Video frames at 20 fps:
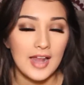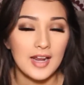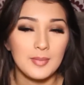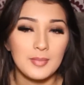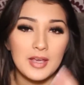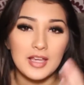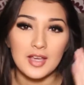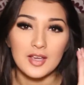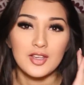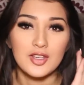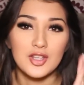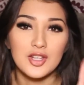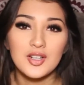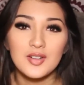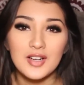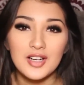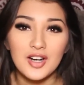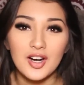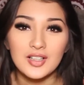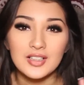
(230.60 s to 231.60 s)
And I'm like, you
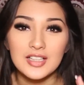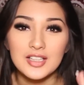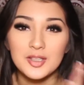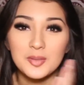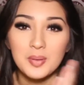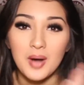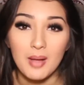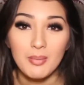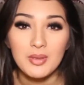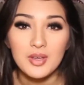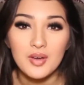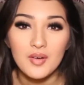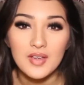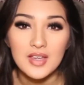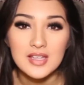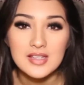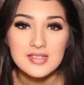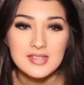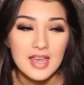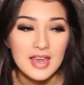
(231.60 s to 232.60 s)
know what, Karlee, you're probably
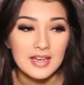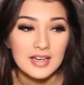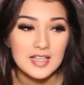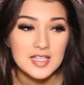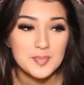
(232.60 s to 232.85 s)
going insane.